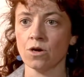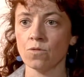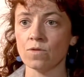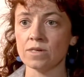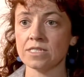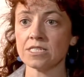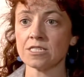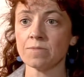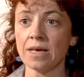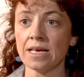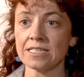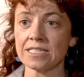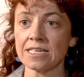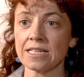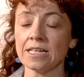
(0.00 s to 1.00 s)
which is
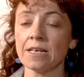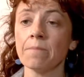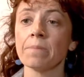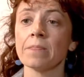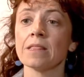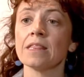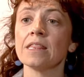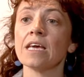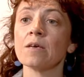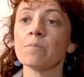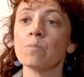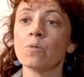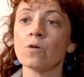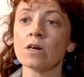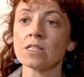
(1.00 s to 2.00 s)
basically the
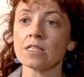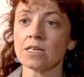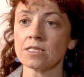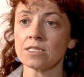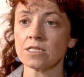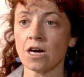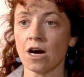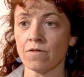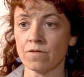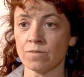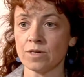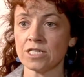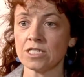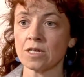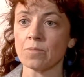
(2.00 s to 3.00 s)
importance of
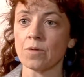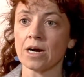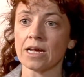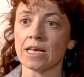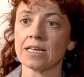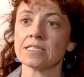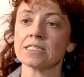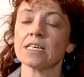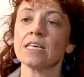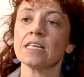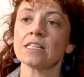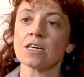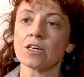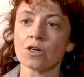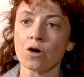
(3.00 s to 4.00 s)
emerging markets
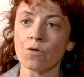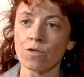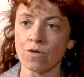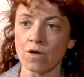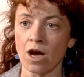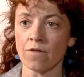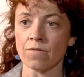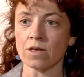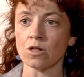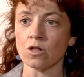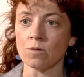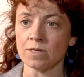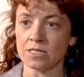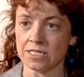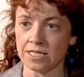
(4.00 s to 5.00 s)
in the growth of the
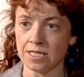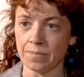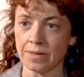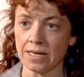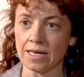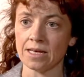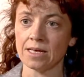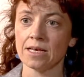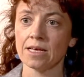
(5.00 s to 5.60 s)
global GDP.